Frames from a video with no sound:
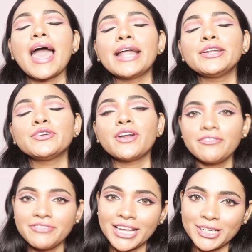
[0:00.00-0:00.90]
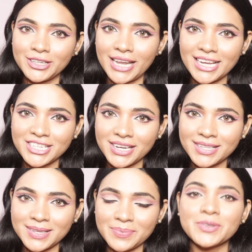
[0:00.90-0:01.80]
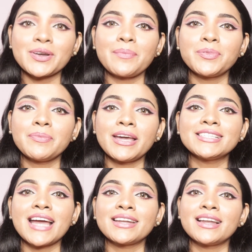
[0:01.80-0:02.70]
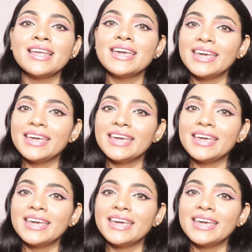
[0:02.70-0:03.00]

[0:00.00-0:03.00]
And do not forget to like, share and subscribe to my channel.